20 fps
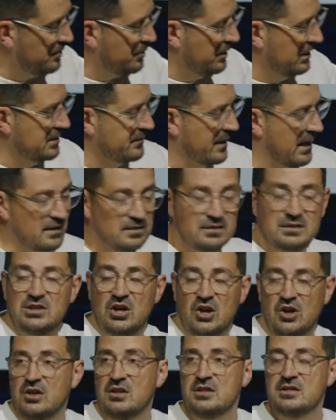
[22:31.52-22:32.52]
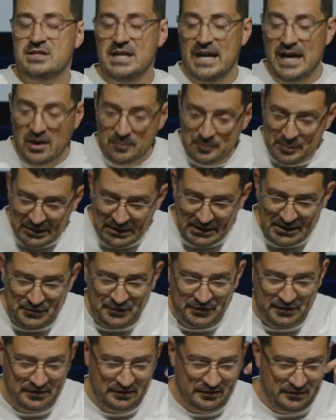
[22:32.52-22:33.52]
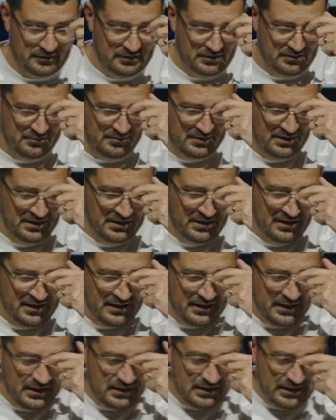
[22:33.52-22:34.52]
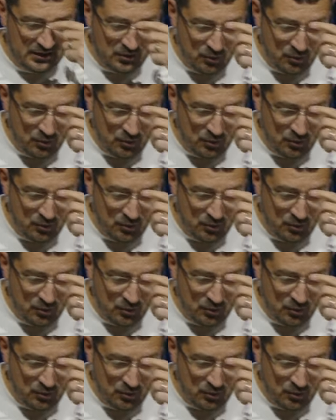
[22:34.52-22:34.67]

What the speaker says: believe, our theology, our belief system, like